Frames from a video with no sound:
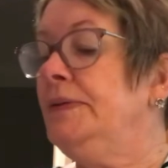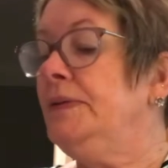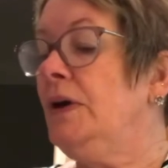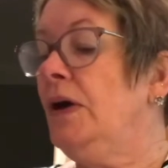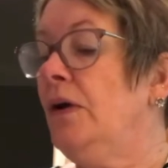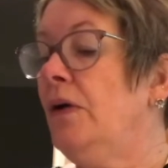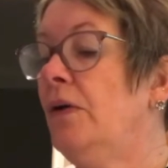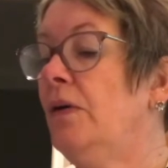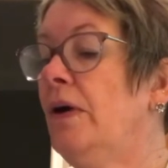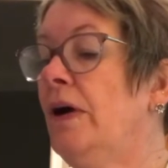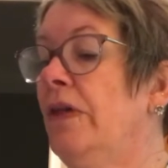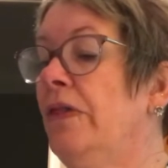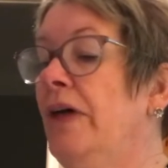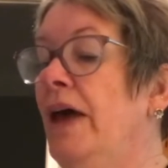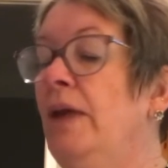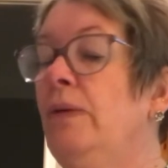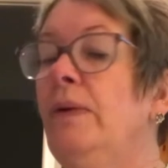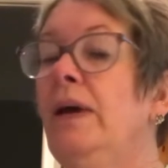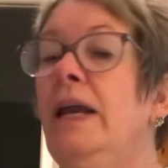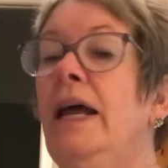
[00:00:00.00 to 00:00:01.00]
Okay,
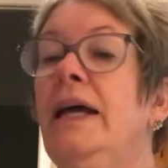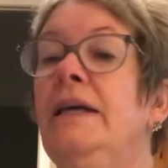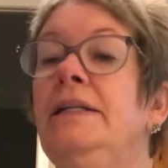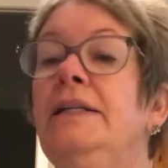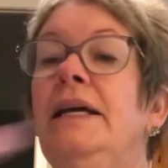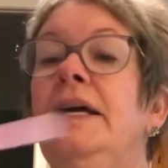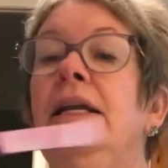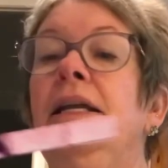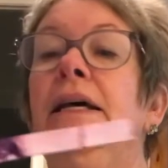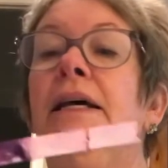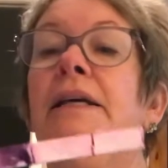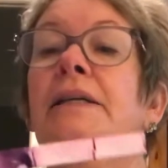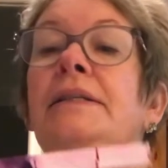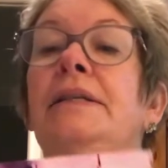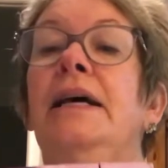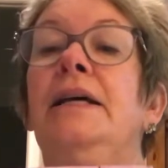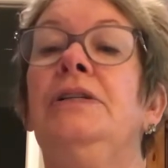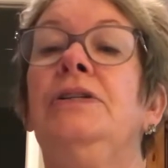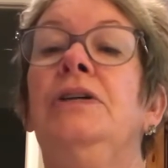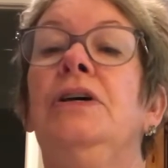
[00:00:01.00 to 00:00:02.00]
so then
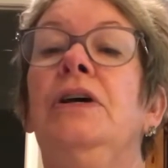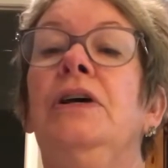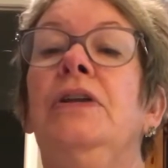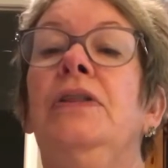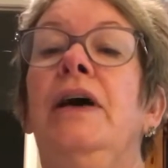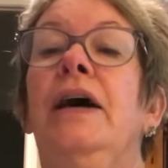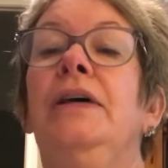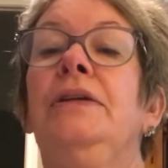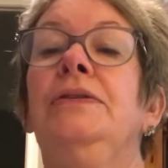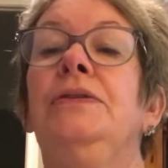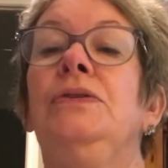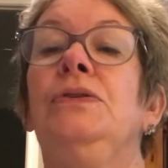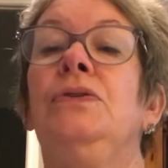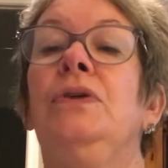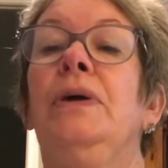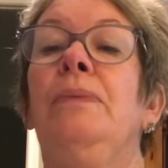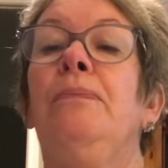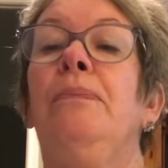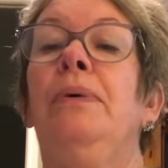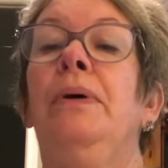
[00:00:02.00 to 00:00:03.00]
what I did is I
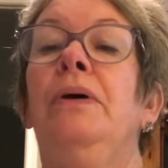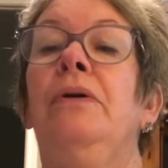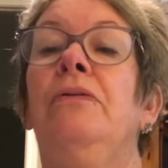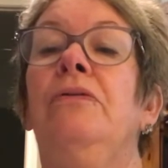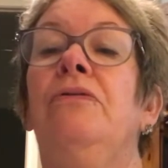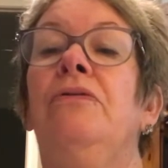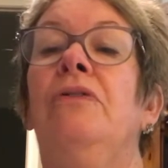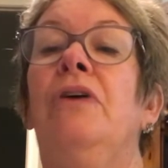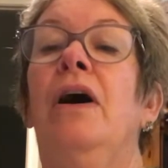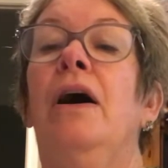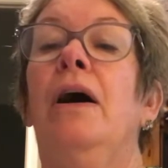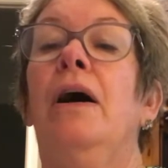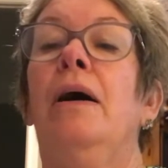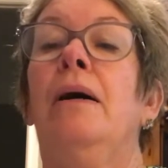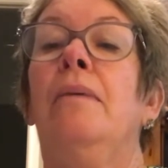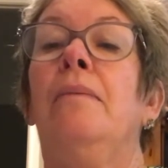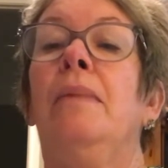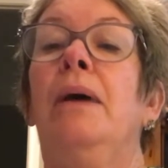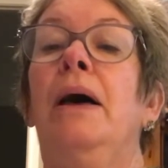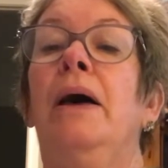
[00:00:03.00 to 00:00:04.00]
took that
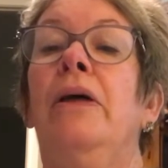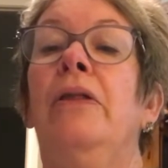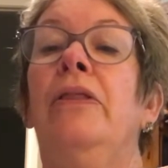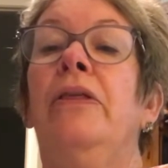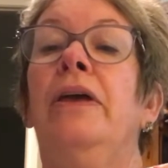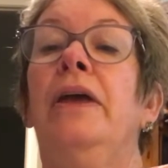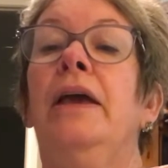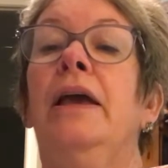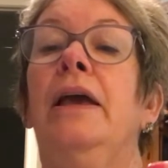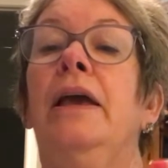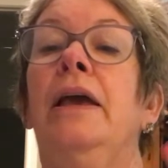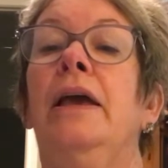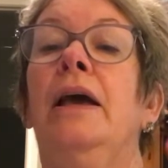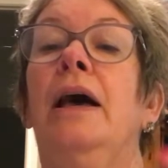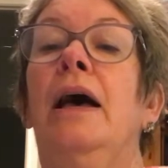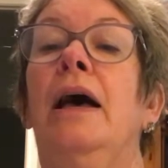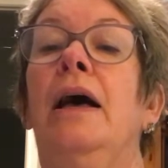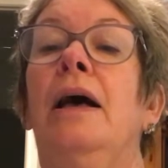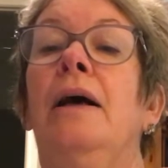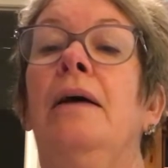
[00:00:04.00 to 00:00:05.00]
strip
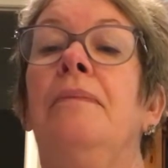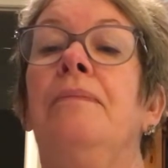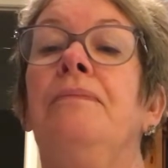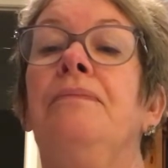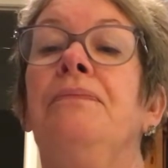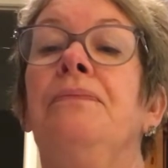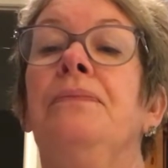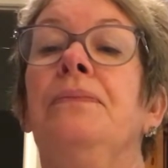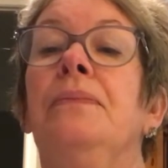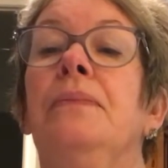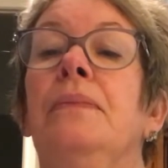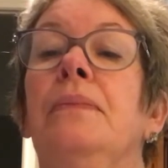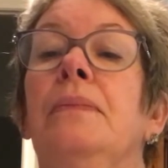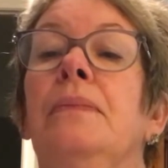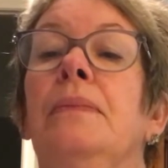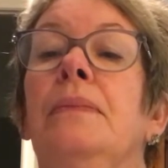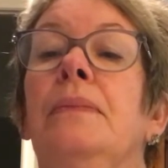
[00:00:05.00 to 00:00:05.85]
from the